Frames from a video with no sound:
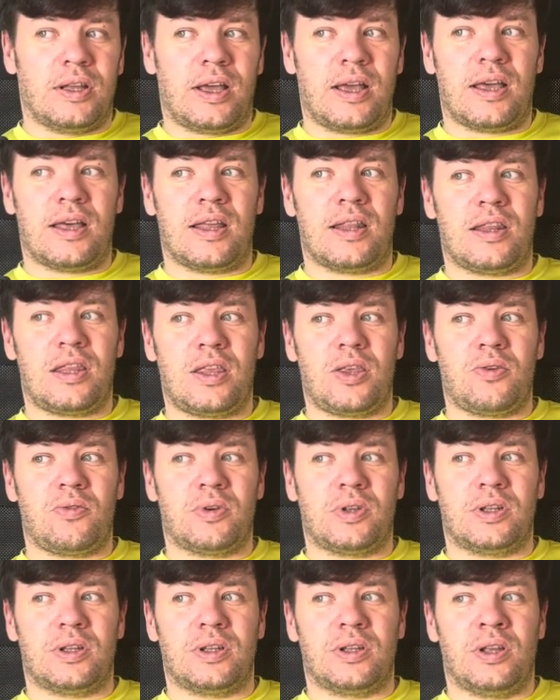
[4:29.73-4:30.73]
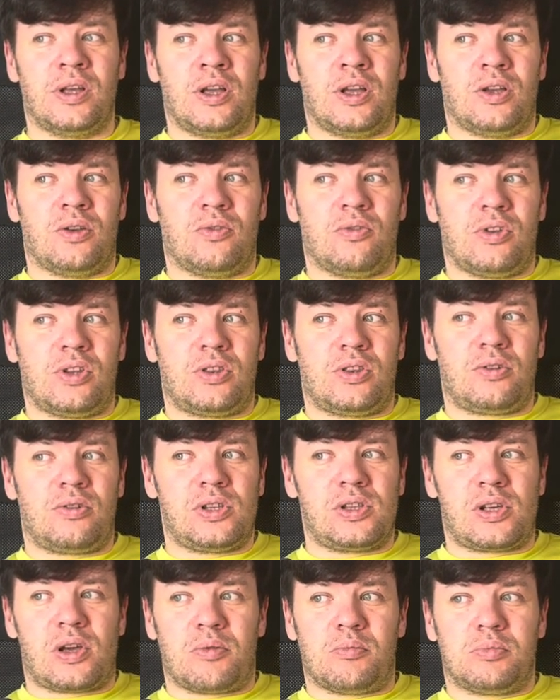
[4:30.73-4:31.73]
And even we
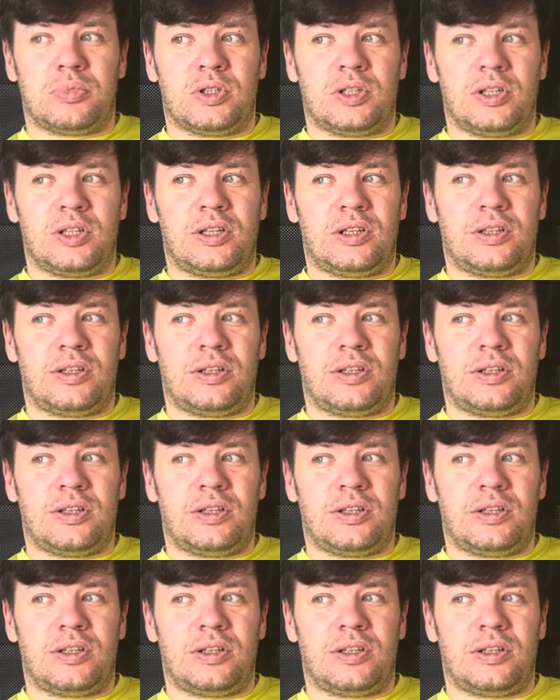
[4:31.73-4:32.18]
treat completely